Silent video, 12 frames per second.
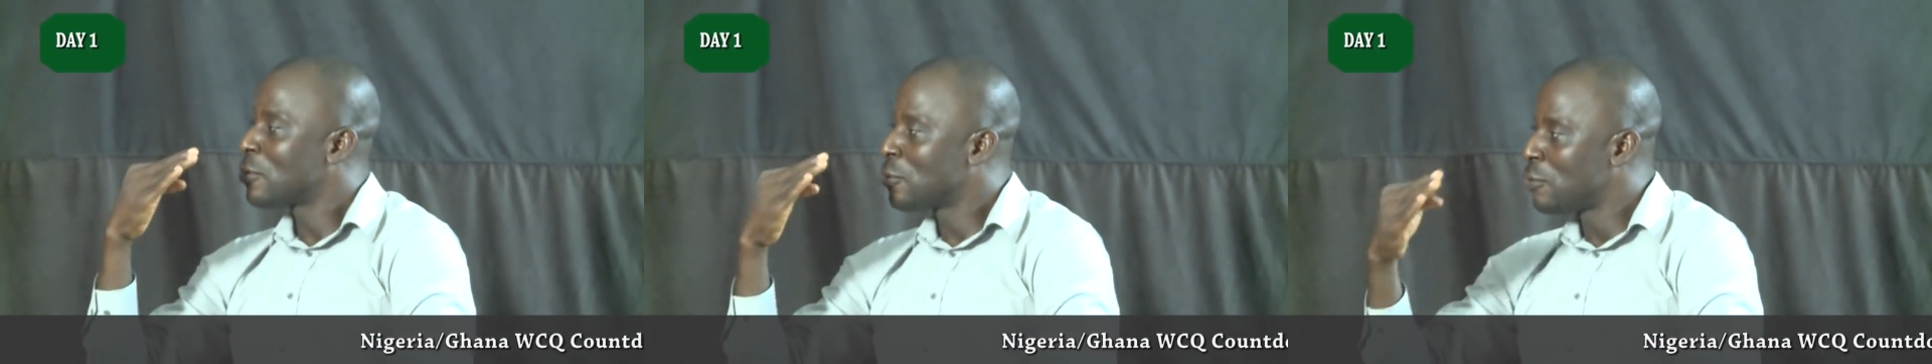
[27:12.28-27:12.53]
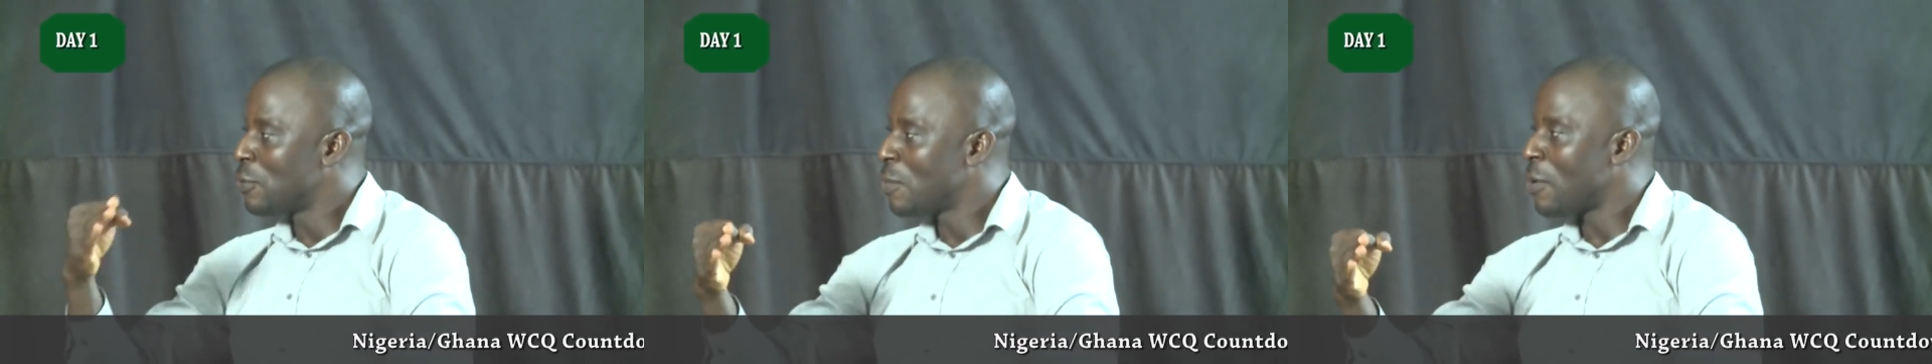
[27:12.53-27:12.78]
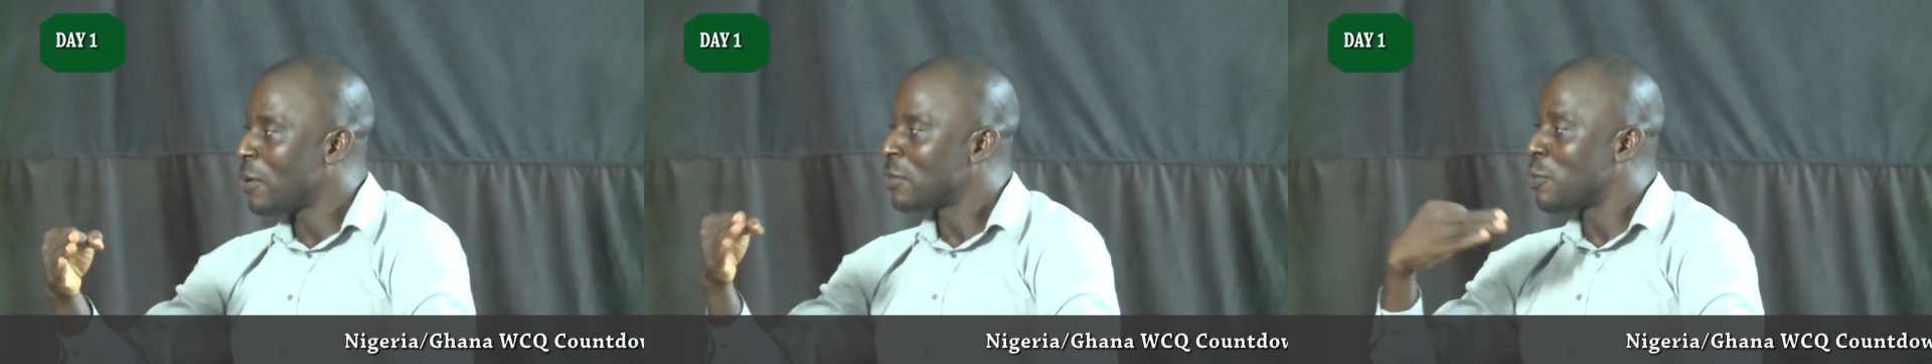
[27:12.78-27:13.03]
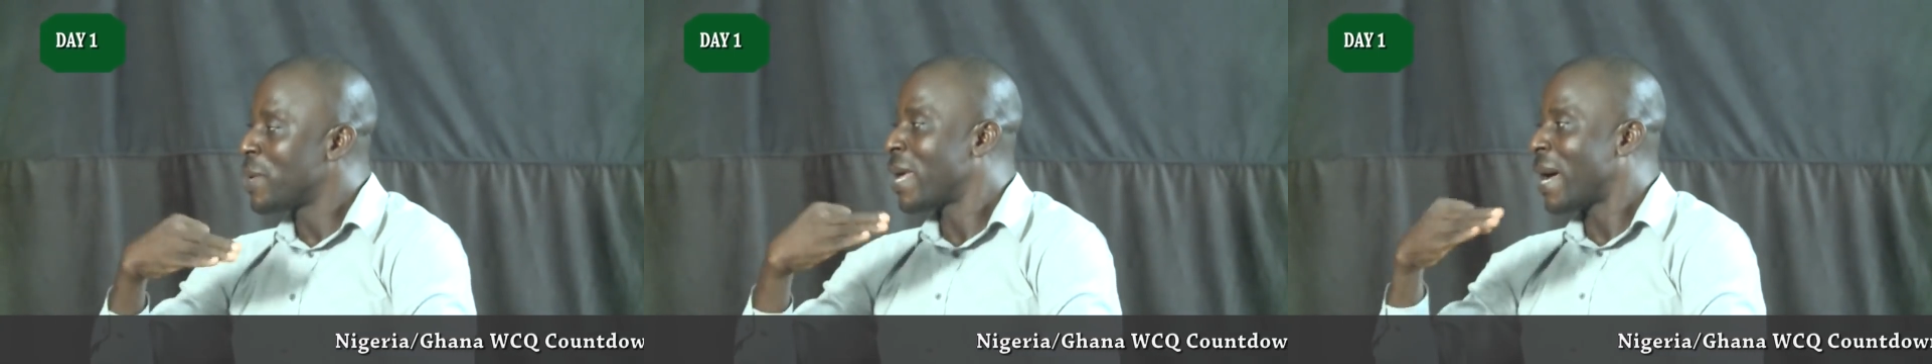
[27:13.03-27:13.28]
too much,
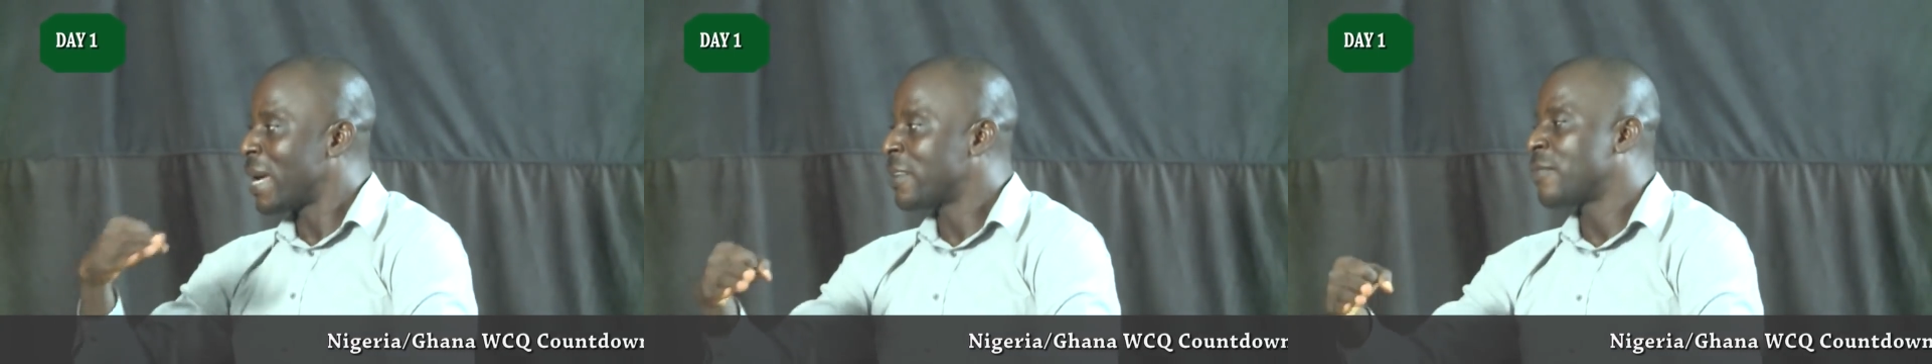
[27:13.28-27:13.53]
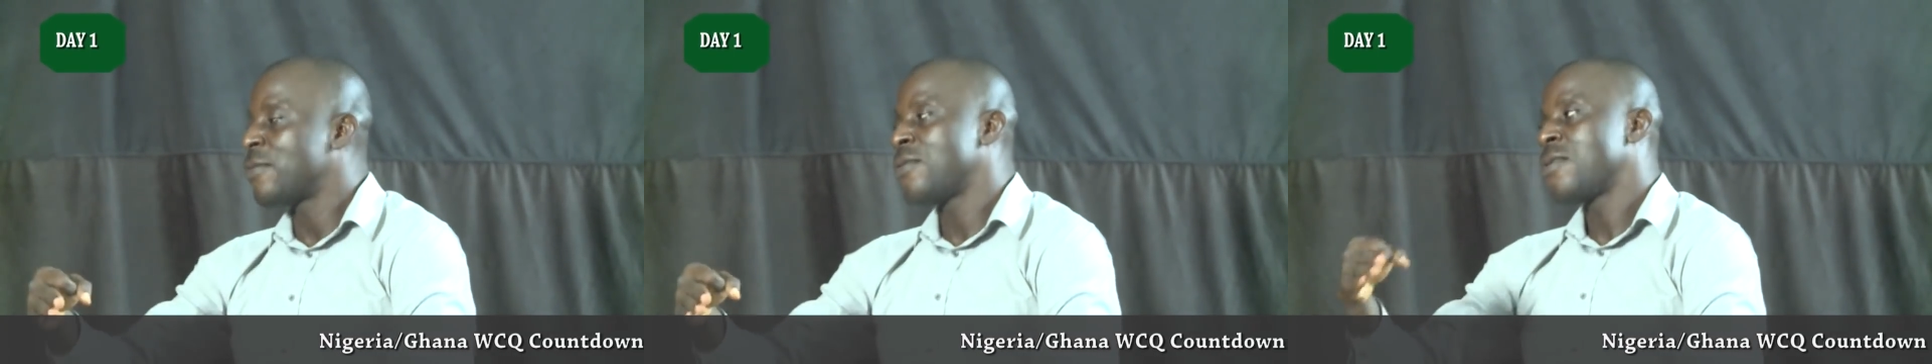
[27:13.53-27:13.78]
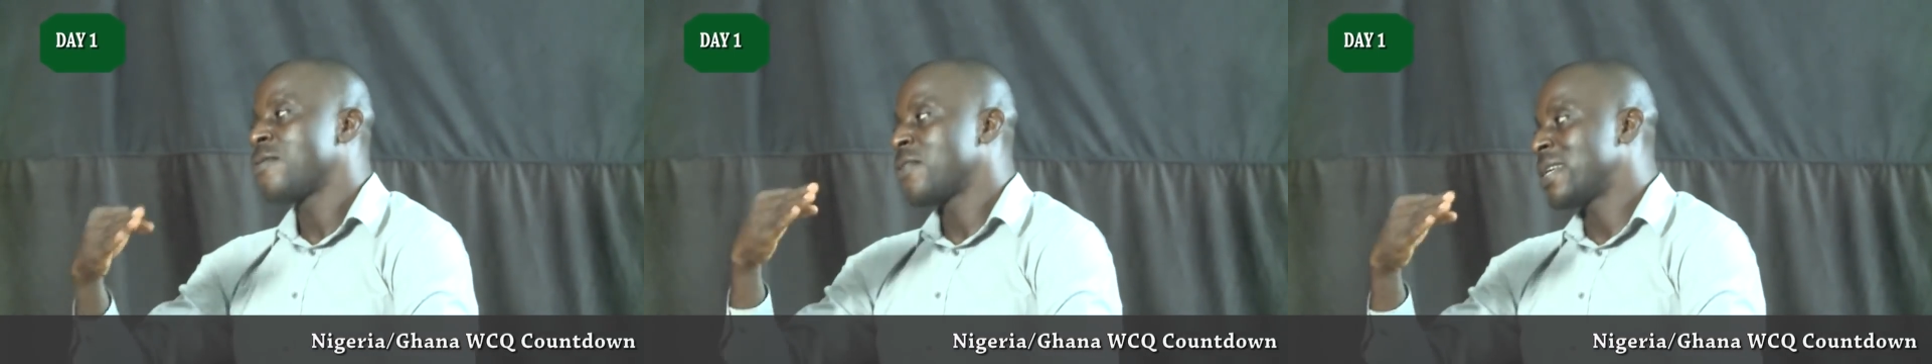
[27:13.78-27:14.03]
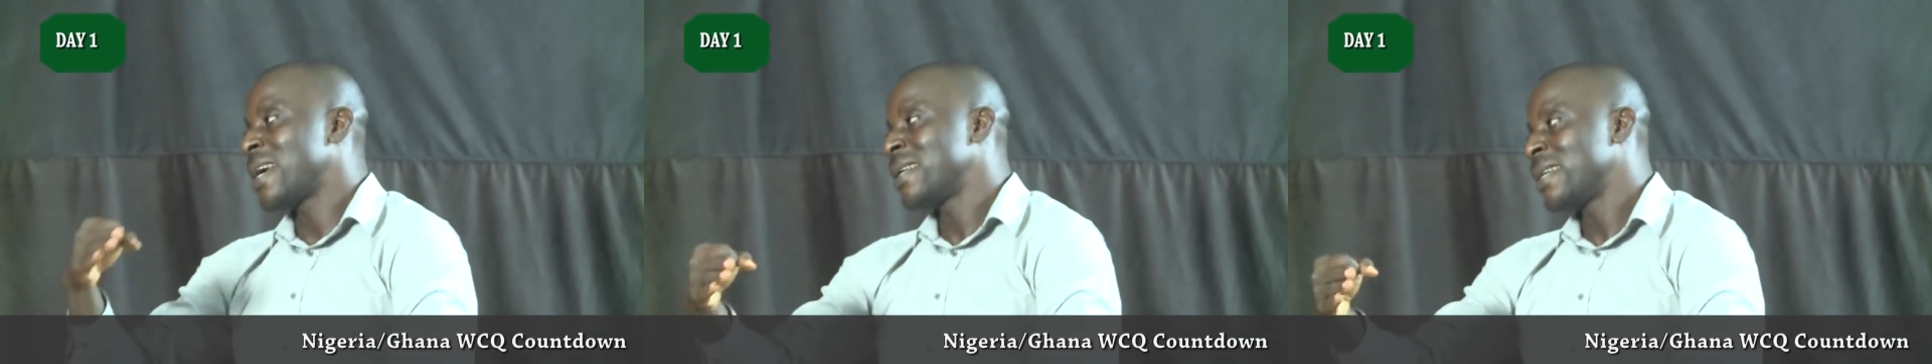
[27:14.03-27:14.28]
will be a handful for
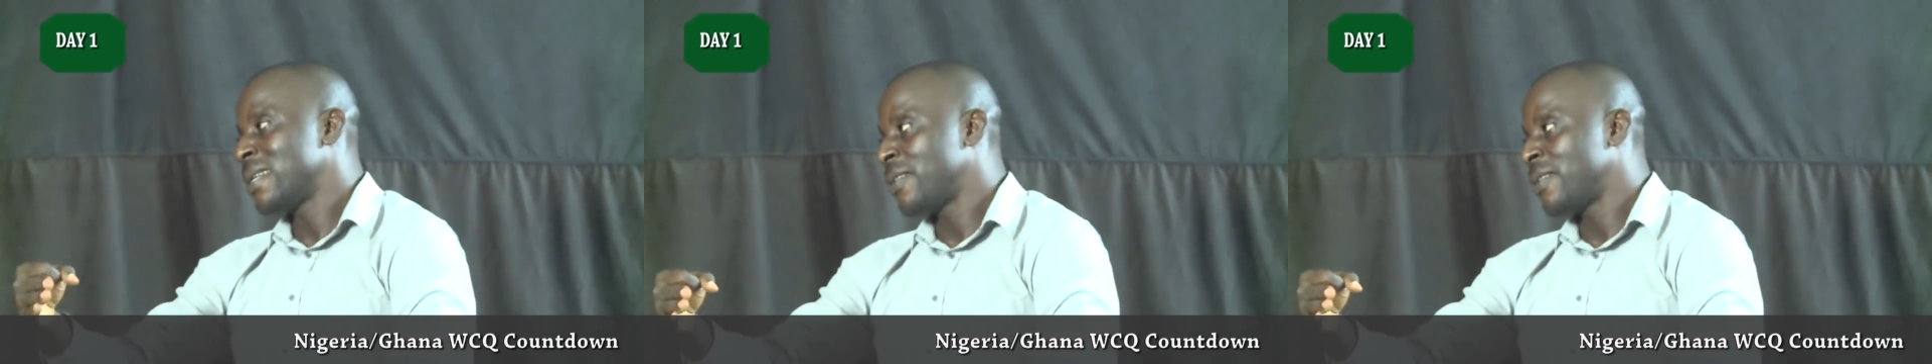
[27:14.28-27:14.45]
the Ghanaian